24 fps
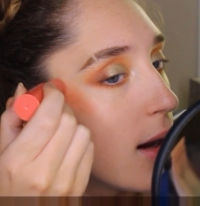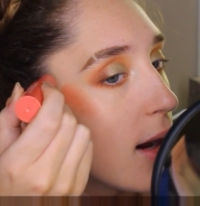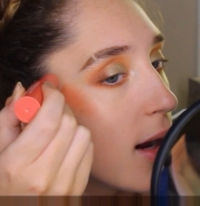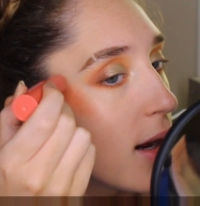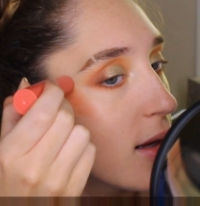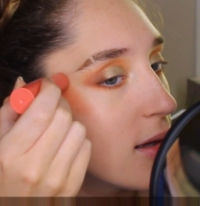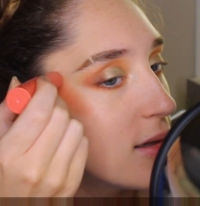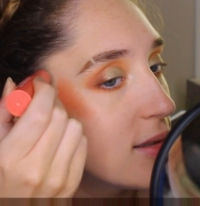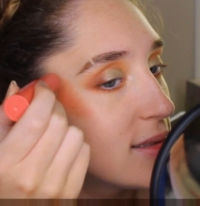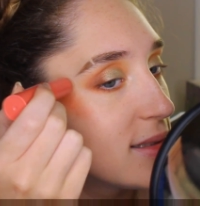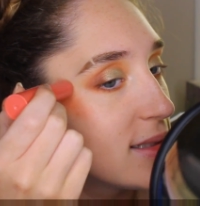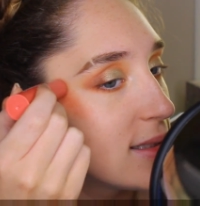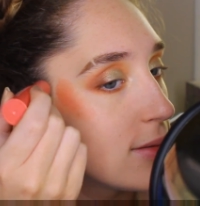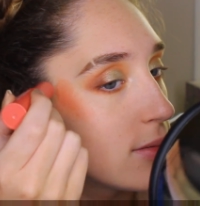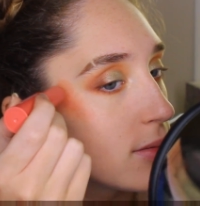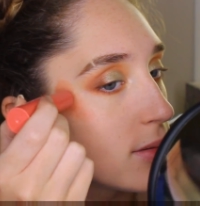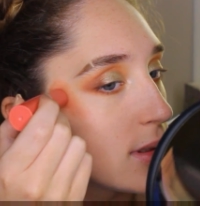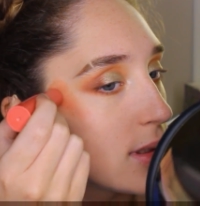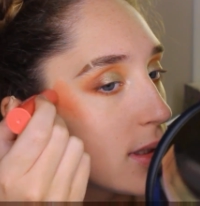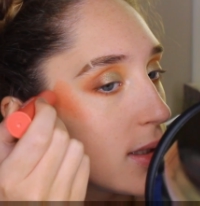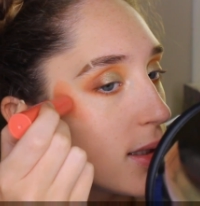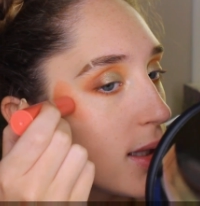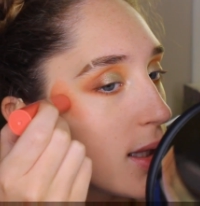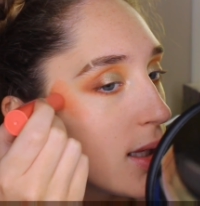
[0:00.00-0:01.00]
I honestly
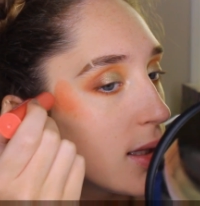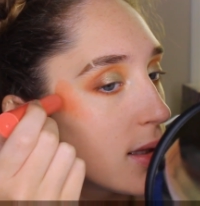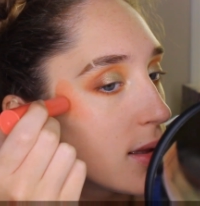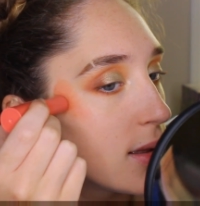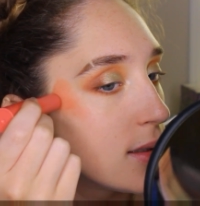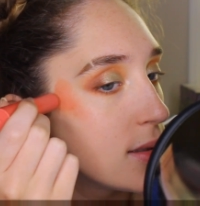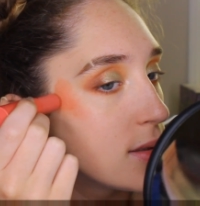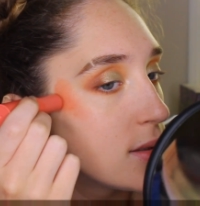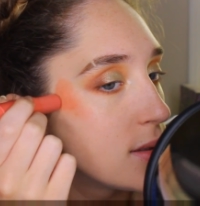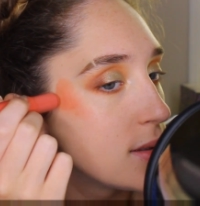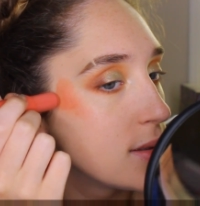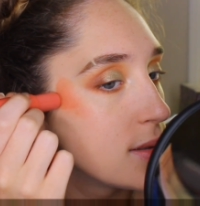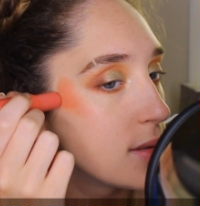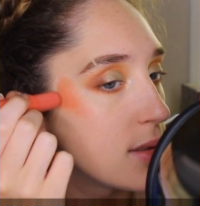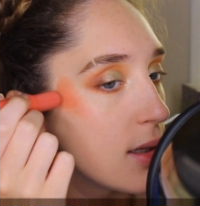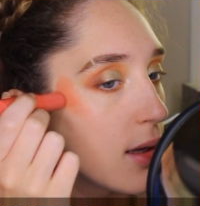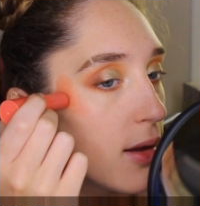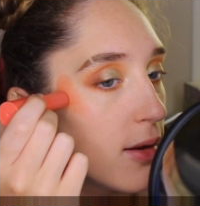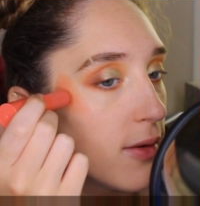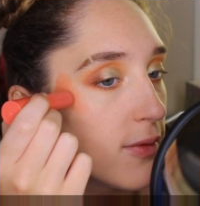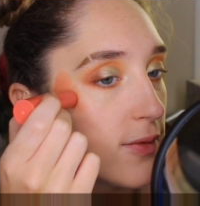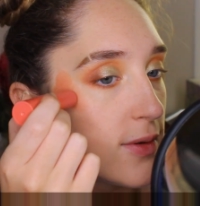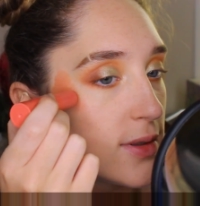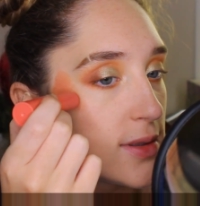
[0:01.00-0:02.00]
really like this
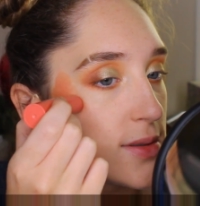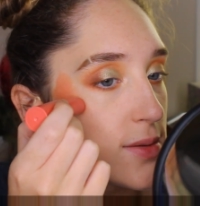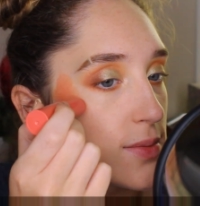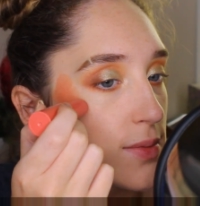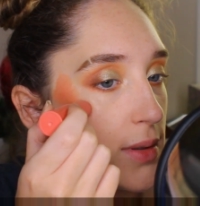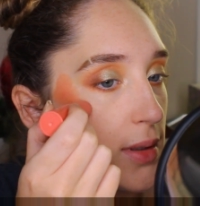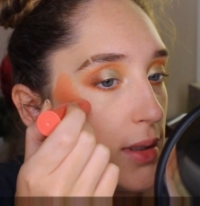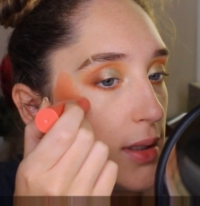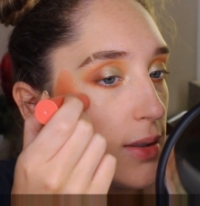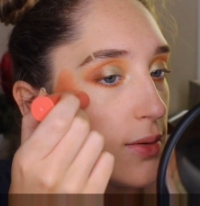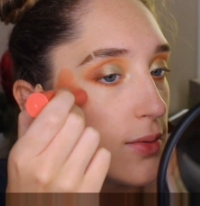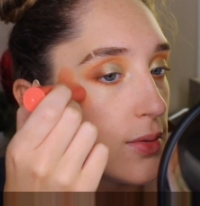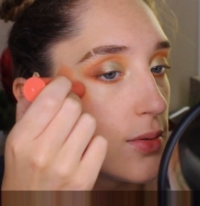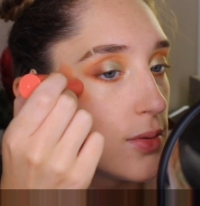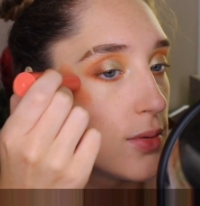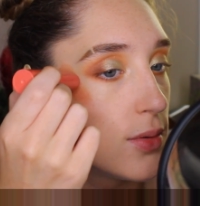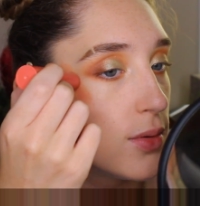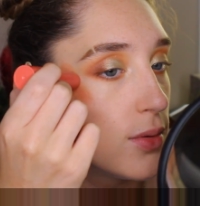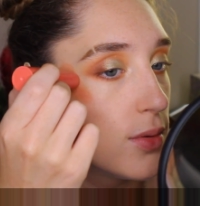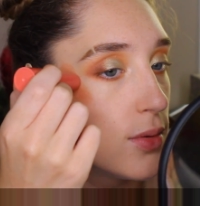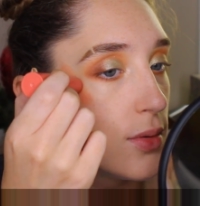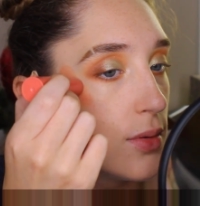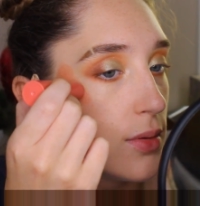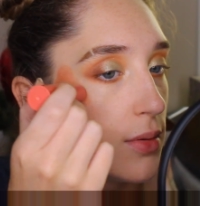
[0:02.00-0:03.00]
stuff. It's really
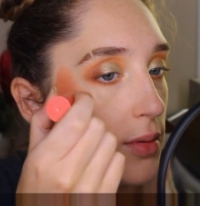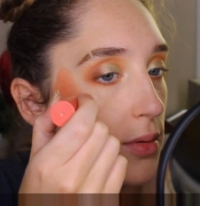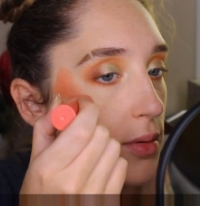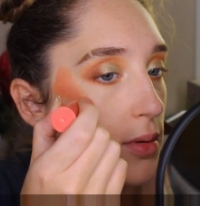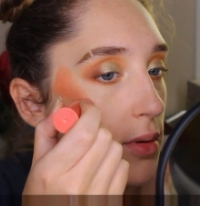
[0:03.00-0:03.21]
cool.